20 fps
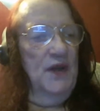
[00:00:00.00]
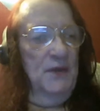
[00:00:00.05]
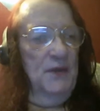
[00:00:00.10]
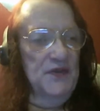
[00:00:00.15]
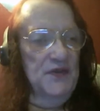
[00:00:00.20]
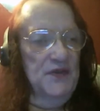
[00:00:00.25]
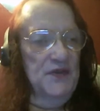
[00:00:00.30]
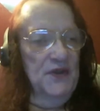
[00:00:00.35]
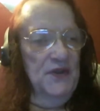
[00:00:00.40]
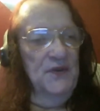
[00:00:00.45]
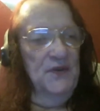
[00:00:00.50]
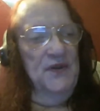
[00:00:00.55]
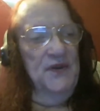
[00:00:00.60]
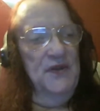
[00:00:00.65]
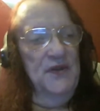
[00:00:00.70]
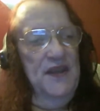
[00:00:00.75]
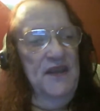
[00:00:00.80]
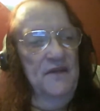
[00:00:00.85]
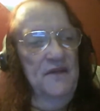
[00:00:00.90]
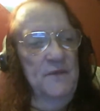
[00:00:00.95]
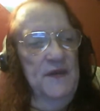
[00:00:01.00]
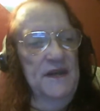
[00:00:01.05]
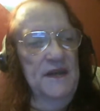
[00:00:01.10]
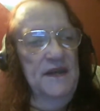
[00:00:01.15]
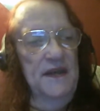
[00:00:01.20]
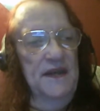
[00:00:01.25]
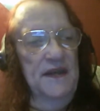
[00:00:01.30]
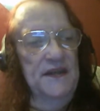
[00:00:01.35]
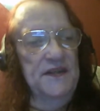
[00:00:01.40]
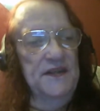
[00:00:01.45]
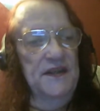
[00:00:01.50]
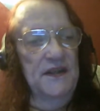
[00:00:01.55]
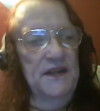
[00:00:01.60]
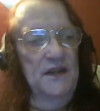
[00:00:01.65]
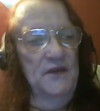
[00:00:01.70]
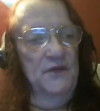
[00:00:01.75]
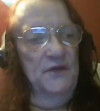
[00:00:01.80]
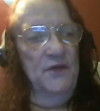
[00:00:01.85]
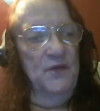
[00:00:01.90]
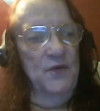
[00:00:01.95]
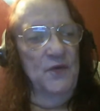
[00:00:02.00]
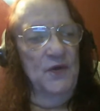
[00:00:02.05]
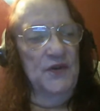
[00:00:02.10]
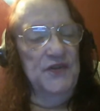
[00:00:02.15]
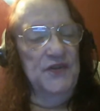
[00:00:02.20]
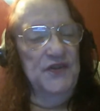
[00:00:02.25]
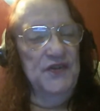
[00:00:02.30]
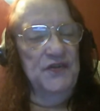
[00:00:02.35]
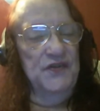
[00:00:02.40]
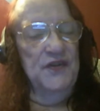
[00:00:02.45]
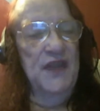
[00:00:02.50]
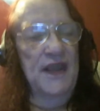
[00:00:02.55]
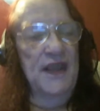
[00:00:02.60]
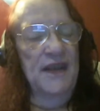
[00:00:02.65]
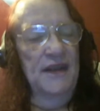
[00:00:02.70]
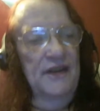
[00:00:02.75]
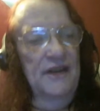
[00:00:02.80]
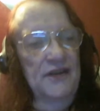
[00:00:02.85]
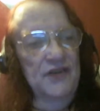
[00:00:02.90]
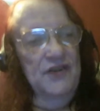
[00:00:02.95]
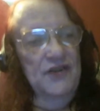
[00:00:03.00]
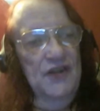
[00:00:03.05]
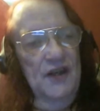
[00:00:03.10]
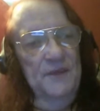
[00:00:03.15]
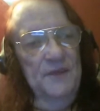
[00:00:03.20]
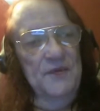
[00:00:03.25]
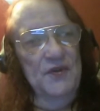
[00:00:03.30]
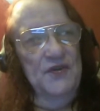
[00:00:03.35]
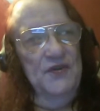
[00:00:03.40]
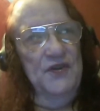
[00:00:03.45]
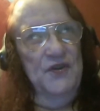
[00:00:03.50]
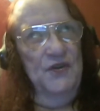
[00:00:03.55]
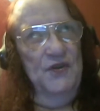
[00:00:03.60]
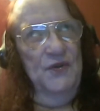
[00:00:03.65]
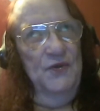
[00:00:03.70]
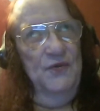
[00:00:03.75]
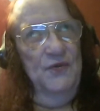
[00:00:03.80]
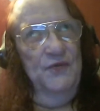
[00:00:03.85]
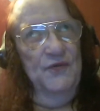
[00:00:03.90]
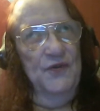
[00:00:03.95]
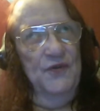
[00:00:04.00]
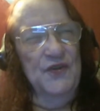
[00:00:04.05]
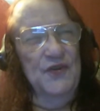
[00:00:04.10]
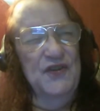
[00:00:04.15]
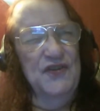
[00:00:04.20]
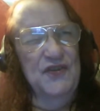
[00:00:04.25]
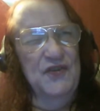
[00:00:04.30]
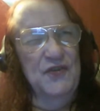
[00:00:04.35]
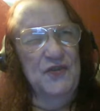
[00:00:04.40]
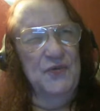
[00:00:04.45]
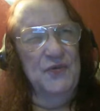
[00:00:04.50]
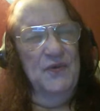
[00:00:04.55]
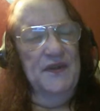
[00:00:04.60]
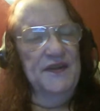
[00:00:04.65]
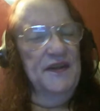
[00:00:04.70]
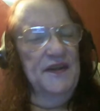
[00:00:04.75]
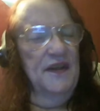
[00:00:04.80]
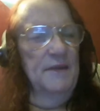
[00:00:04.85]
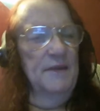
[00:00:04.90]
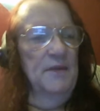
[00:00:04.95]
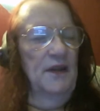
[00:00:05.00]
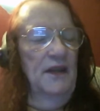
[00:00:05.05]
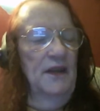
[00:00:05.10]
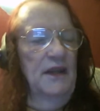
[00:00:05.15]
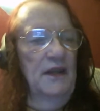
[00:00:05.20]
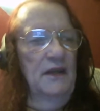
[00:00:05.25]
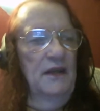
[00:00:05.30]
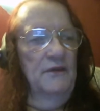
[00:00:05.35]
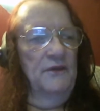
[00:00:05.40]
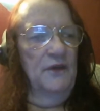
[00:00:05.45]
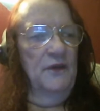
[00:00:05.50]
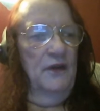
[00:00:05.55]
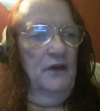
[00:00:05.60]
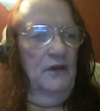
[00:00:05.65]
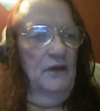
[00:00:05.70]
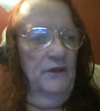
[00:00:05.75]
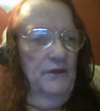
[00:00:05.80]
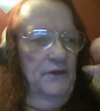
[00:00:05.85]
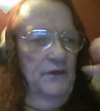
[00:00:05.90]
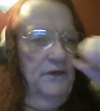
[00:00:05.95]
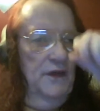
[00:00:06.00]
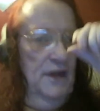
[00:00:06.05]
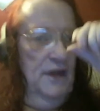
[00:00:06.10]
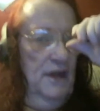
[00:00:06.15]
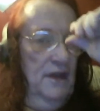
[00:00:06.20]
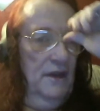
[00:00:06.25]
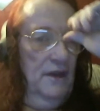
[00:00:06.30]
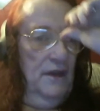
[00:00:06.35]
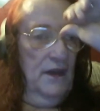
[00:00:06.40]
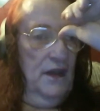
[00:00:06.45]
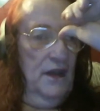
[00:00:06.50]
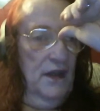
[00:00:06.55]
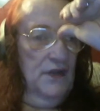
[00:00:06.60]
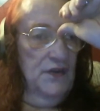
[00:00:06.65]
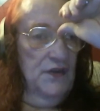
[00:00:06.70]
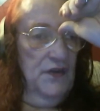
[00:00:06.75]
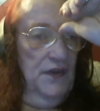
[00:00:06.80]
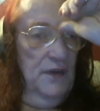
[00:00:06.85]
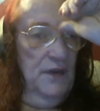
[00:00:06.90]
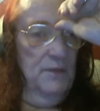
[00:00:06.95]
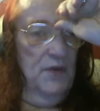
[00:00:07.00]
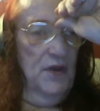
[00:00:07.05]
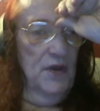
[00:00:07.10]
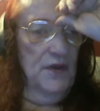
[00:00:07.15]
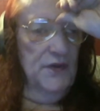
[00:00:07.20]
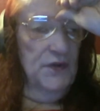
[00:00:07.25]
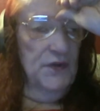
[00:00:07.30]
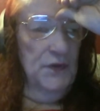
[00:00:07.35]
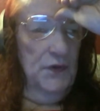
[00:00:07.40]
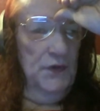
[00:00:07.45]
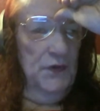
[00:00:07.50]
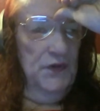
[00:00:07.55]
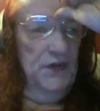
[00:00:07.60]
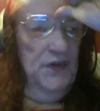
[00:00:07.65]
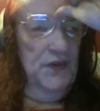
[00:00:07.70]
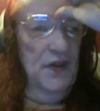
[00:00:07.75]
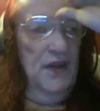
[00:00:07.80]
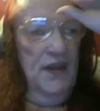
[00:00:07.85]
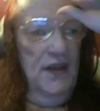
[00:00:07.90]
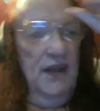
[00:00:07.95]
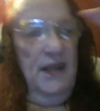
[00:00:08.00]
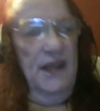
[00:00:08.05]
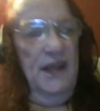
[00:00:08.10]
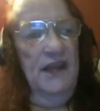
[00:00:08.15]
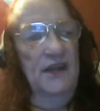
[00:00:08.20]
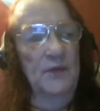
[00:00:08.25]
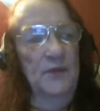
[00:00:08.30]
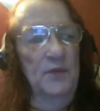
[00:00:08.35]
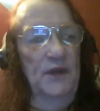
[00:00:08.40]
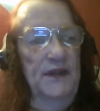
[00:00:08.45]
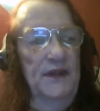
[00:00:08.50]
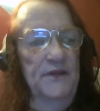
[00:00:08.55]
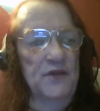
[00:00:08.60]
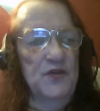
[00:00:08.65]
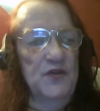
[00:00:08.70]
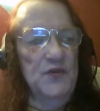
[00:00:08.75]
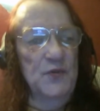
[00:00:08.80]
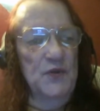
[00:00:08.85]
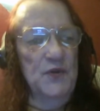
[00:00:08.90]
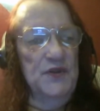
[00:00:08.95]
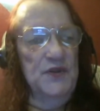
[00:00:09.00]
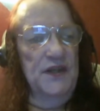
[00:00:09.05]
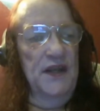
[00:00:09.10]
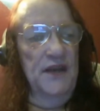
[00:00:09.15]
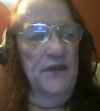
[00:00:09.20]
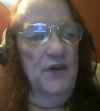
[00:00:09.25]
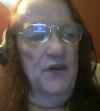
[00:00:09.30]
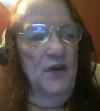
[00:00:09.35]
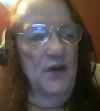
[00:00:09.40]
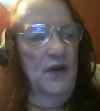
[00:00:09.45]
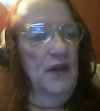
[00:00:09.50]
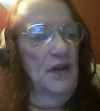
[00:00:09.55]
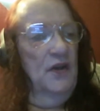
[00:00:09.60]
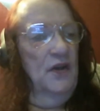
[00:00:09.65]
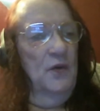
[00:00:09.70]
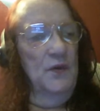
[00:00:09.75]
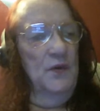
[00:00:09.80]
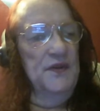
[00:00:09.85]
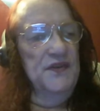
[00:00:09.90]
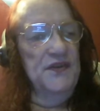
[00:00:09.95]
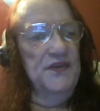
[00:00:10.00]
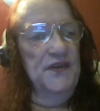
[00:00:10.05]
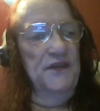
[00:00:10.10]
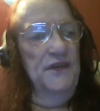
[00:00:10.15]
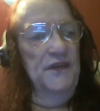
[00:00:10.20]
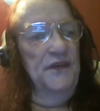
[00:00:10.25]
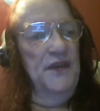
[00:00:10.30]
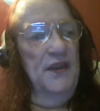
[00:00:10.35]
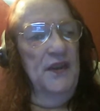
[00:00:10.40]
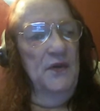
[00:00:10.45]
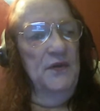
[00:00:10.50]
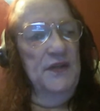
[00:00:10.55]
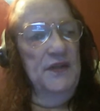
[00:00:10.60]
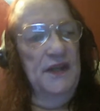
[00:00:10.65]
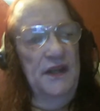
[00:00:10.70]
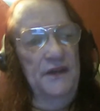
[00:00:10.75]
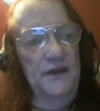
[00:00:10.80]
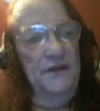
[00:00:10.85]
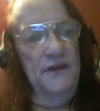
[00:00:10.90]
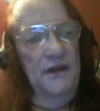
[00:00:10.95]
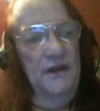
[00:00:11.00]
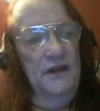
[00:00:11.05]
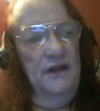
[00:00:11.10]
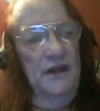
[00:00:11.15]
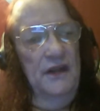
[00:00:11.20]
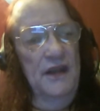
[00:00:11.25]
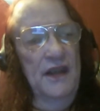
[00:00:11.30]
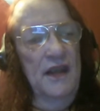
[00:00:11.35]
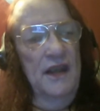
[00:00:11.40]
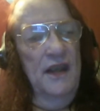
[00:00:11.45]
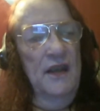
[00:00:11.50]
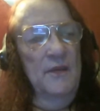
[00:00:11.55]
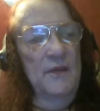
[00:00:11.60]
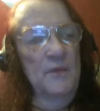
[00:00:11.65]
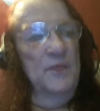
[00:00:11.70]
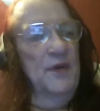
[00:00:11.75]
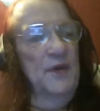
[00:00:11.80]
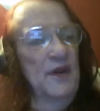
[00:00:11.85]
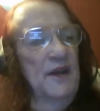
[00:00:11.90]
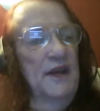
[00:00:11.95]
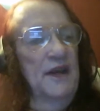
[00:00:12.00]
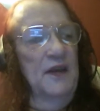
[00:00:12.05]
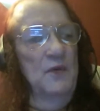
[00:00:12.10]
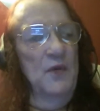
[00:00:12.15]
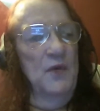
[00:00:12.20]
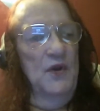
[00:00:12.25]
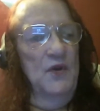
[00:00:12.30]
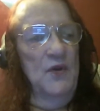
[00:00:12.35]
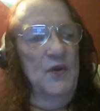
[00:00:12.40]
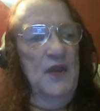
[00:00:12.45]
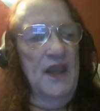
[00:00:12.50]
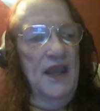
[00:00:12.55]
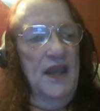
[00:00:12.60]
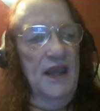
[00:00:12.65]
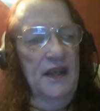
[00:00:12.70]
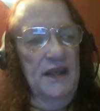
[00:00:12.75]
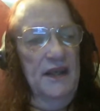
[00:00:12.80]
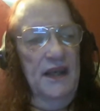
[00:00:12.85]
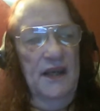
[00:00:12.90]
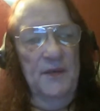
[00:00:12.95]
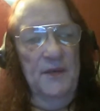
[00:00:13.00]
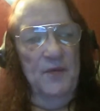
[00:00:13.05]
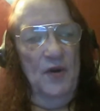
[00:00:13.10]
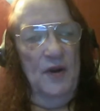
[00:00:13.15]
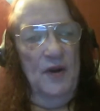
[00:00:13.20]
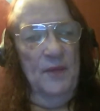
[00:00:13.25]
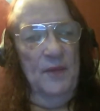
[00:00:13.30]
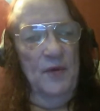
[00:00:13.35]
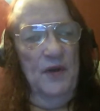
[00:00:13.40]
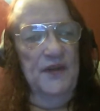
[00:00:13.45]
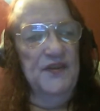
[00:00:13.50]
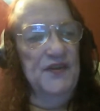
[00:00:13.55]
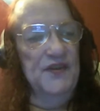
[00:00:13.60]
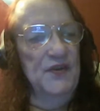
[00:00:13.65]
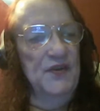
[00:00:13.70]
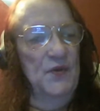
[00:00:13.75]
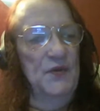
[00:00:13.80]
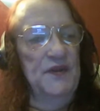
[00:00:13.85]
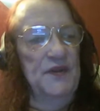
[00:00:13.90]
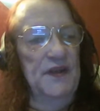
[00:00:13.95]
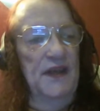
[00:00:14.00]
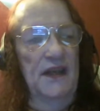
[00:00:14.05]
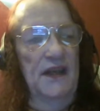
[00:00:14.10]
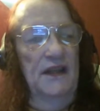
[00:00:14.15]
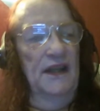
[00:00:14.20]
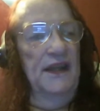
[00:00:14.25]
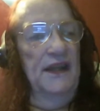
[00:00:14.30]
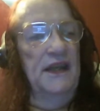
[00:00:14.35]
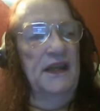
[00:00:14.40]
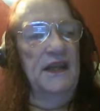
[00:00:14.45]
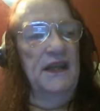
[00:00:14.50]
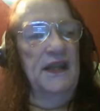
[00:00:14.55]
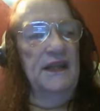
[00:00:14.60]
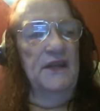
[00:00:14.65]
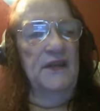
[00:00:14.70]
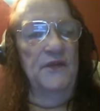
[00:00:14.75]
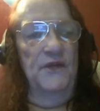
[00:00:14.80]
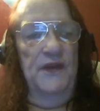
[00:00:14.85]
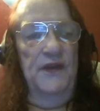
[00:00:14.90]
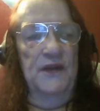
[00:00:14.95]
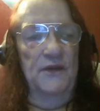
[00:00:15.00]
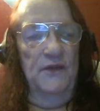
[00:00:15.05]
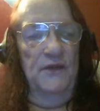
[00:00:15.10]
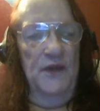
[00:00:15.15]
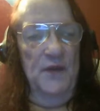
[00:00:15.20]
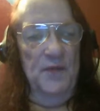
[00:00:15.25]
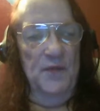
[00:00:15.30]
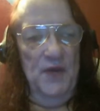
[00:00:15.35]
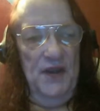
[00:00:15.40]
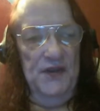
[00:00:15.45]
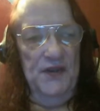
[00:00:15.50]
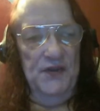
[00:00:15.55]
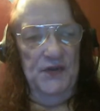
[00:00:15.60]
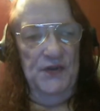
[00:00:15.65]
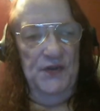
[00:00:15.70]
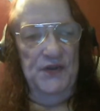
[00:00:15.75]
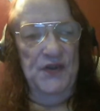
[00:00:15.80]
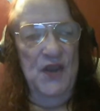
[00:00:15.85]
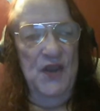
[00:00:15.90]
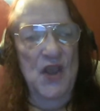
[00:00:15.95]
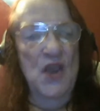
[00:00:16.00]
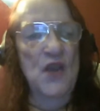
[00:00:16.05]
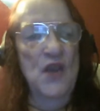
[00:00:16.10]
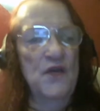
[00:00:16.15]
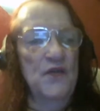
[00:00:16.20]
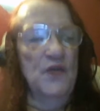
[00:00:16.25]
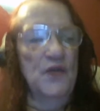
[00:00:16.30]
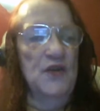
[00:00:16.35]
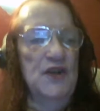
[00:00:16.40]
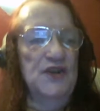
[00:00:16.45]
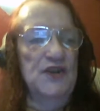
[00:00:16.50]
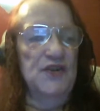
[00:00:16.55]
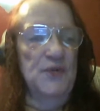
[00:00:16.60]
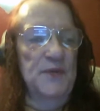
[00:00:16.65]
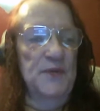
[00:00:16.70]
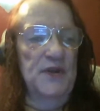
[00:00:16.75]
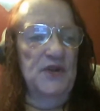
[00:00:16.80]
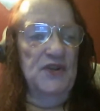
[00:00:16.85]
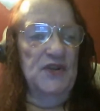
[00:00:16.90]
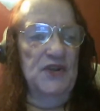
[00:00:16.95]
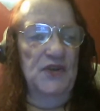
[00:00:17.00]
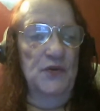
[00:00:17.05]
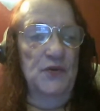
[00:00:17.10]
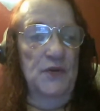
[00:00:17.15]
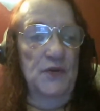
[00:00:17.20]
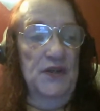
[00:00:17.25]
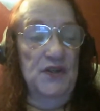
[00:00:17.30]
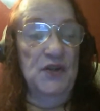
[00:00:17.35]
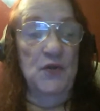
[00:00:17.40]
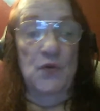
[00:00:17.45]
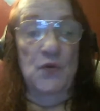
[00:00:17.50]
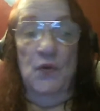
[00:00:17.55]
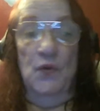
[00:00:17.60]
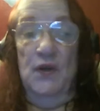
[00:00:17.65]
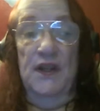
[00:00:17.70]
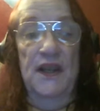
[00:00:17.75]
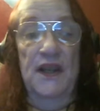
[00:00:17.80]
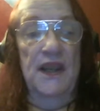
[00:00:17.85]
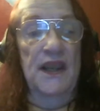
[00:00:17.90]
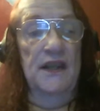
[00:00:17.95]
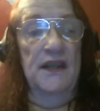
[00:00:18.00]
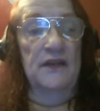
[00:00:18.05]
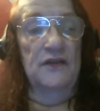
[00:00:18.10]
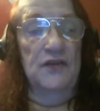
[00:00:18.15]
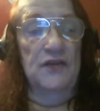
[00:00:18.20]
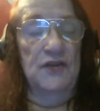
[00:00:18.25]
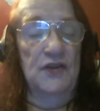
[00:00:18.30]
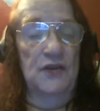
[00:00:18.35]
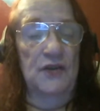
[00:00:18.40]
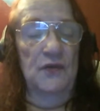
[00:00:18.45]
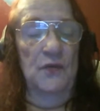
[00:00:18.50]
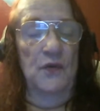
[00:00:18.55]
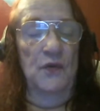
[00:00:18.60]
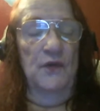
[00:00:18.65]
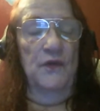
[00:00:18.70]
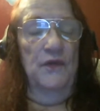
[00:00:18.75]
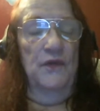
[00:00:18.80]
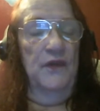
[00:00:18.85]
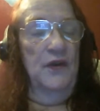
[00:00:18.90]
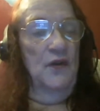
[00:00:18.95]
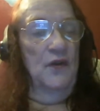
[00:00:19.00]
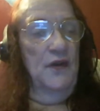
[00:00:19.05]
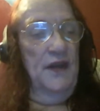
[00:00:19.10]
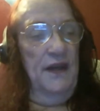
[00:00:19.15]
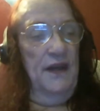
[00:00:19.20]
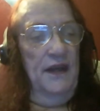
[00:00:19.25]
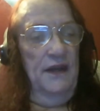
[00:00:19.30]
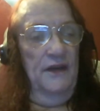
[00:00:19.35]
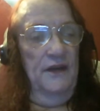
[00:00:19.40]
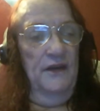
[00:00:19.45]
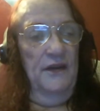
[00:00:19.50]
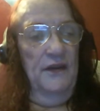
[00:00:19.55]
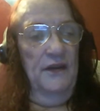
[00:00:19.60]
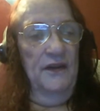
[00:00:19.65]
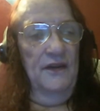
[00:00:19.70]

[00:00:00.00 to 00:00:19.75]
When I was hungry, you gave me to eat. And of course, chapter 2, verse 20, I believe, of the Acts of the Apostles. And the believers were together, and no one said that they owned anything, but anyone who had any property sold it and laid it at the feet of the apostles for distribution to each according to their need.